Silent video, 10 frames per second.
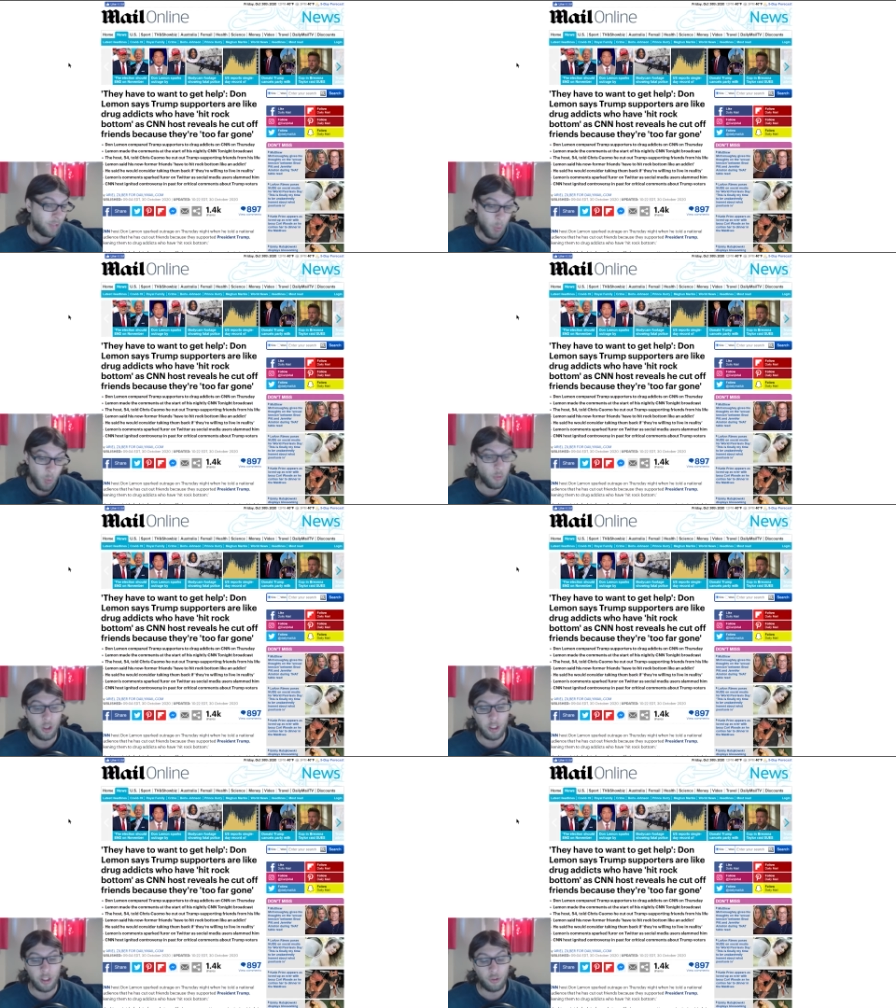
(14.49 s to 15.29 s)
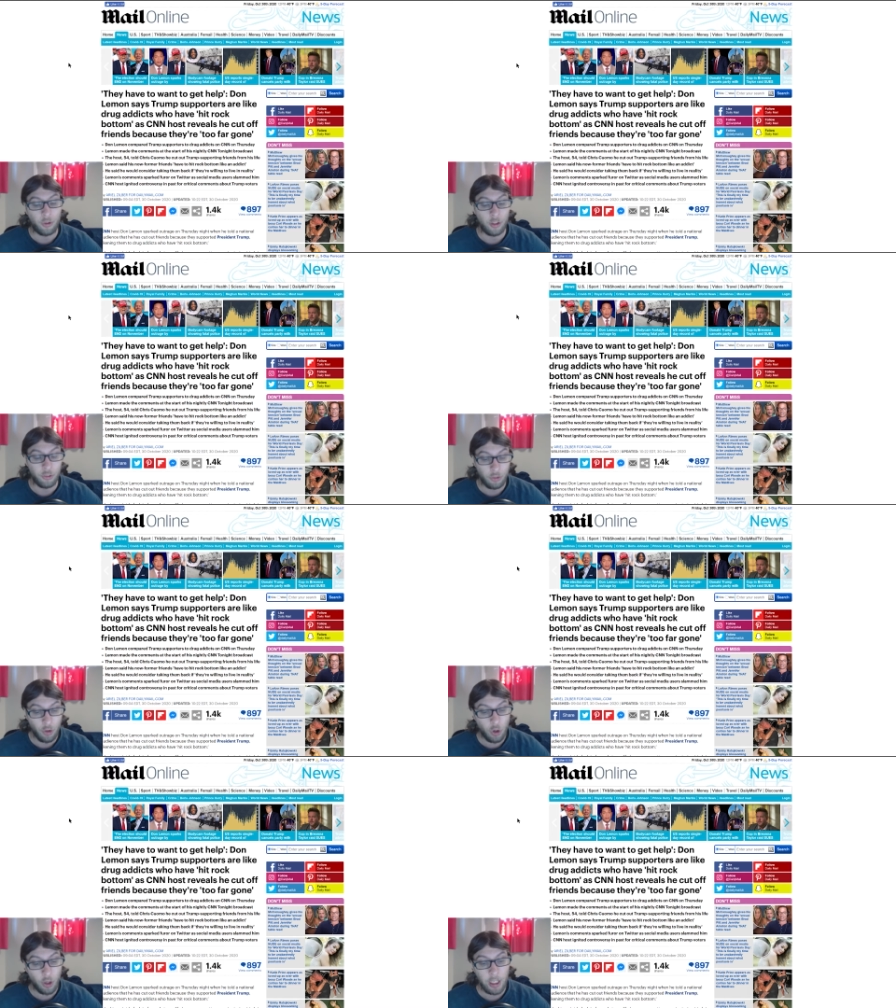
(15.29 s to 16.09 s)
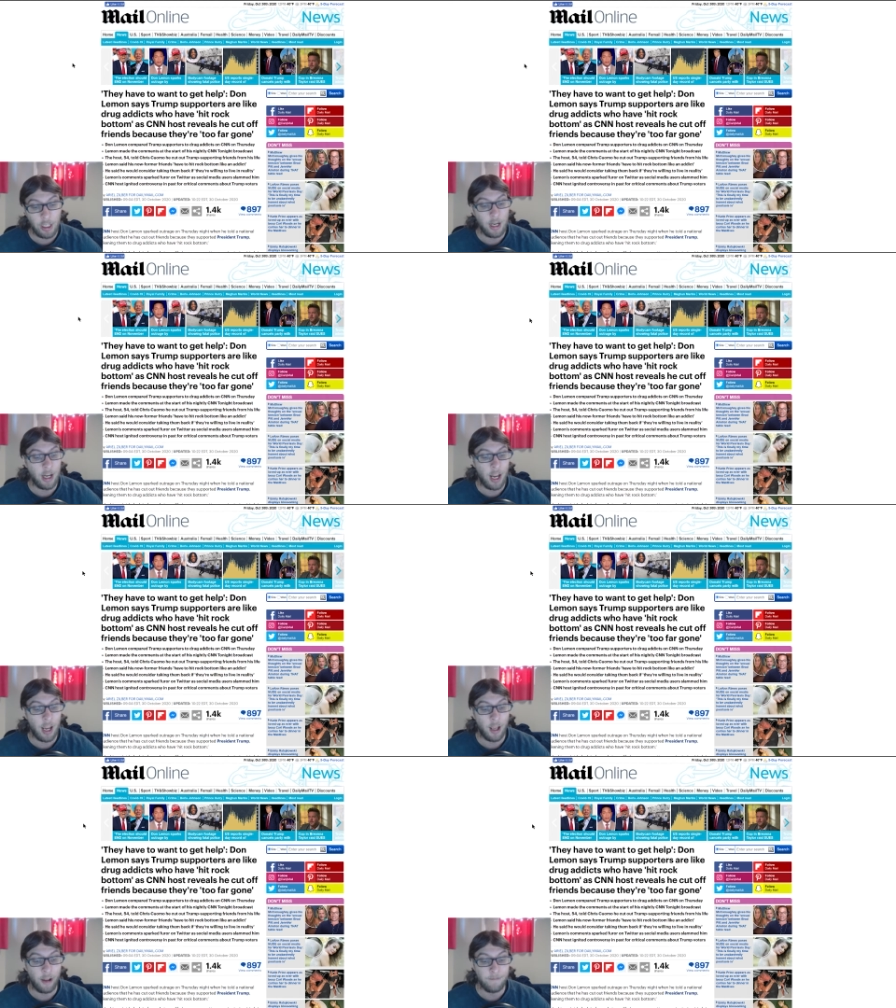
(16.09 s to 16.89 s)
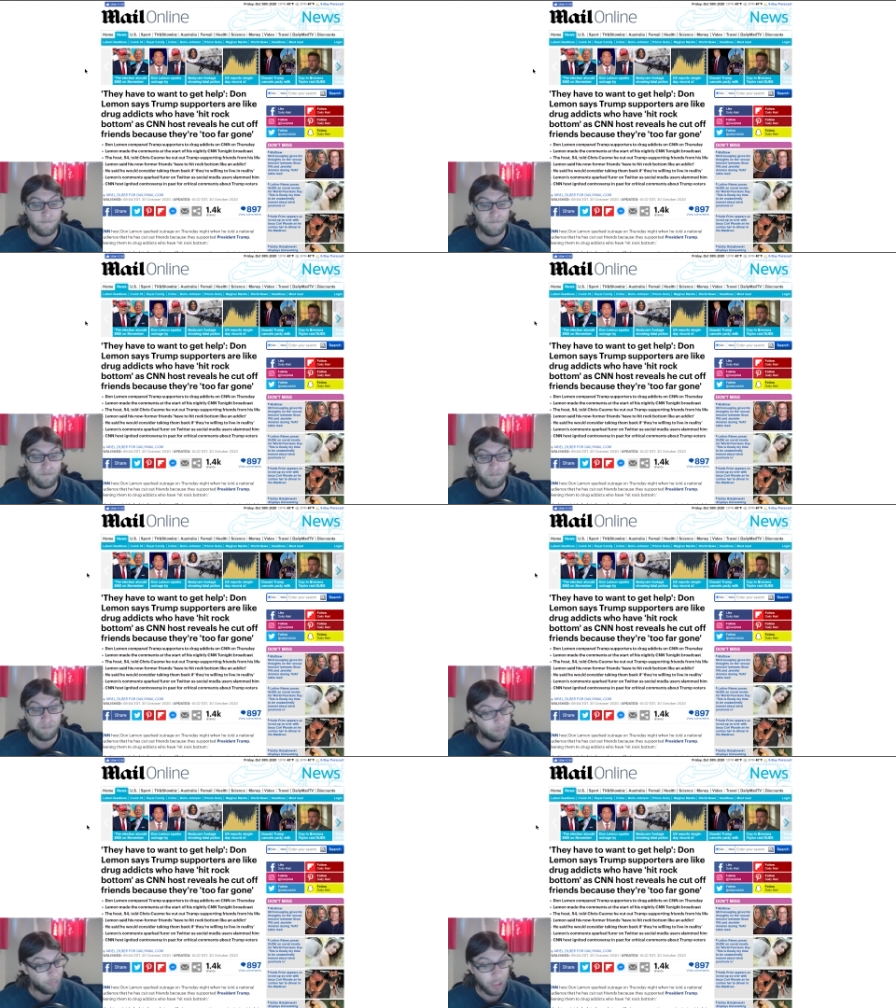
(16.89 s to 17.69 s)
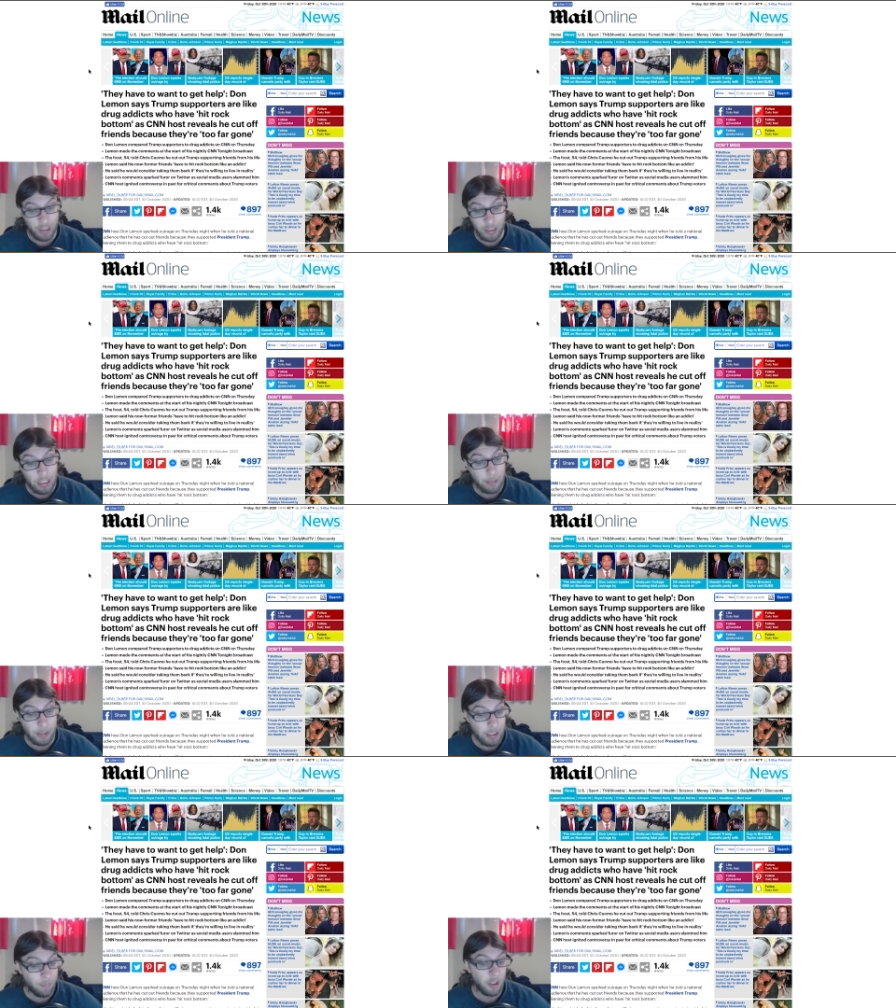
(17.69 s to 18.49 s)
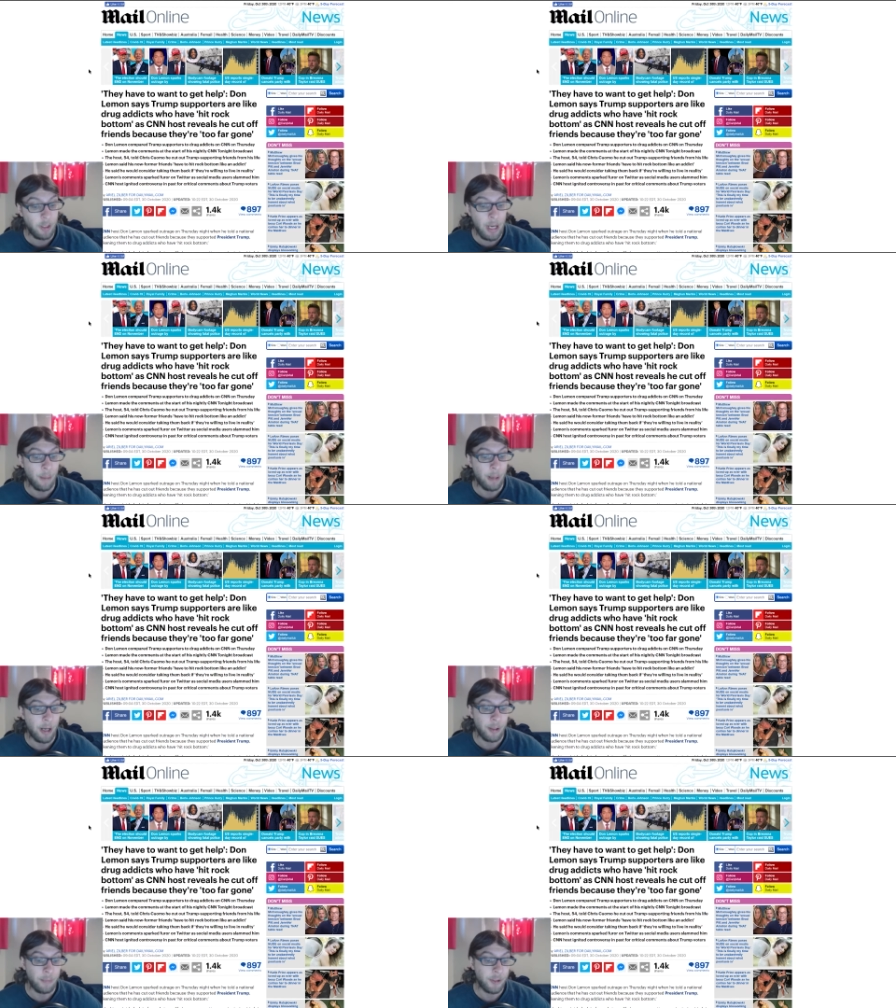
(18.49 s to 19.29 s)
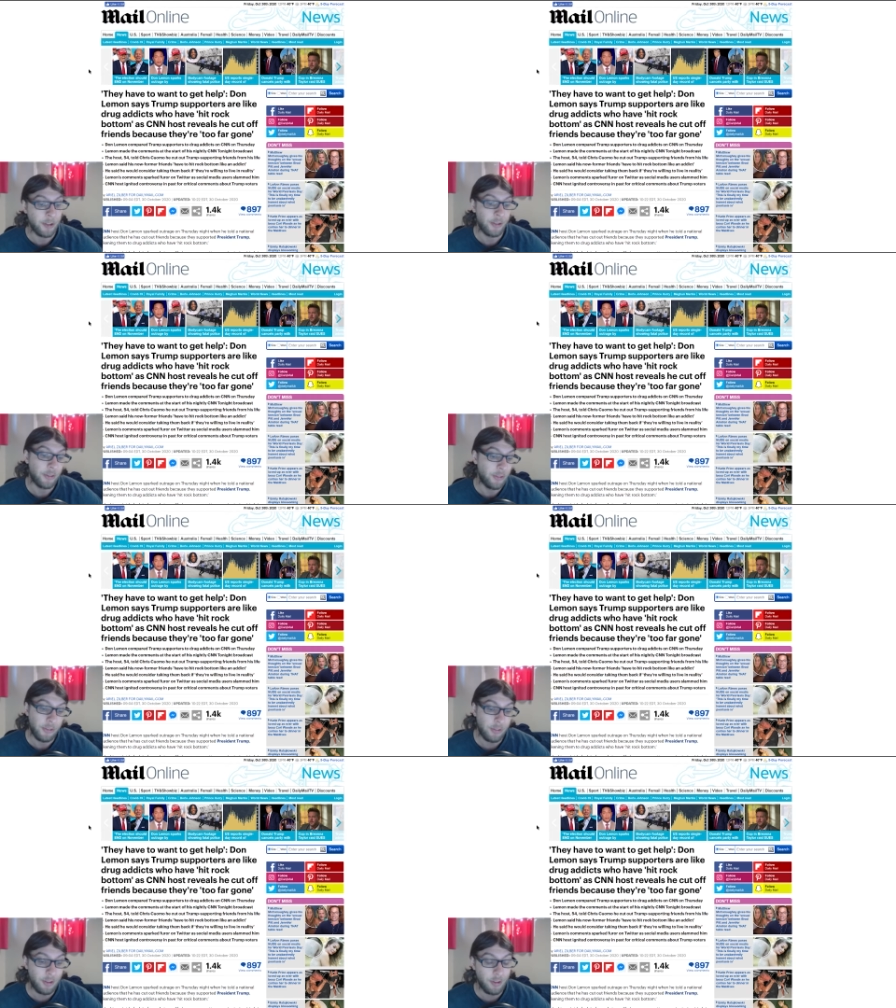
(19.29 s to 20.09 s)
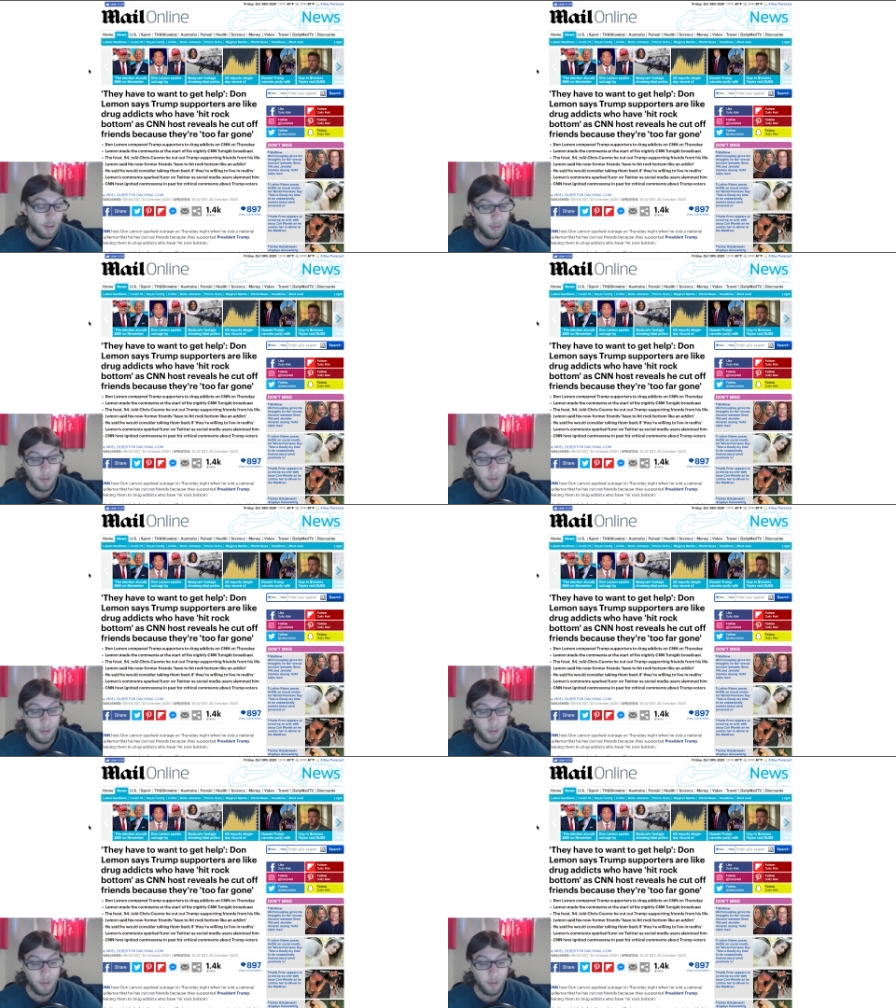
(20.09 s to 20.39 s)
release his story, and he got pretty mad about it because it's,